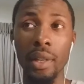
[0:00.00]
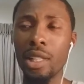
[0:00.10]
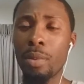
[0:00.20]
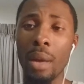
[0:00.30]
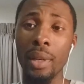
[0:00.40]
And
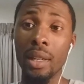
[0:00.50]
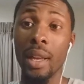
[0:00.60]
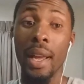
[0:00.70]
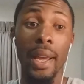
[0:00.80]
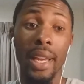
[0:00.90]
he's probably going to,
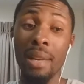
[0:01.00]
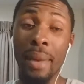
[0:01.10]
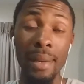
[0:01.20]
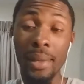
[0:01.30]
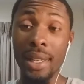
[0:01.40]
he
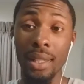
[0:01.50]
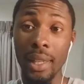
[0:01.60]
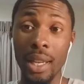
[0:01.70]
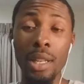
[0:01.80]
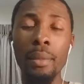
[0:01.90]
might be in the
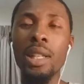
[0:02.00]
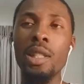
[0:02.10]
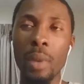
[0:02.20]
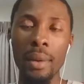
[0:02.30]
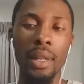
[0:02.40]
game.
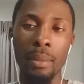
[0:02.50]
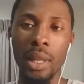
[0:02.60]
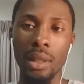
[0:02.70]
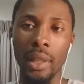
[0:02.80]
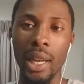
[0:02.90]
He's probably going to
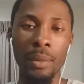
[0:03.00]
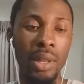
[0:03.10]
be in the game.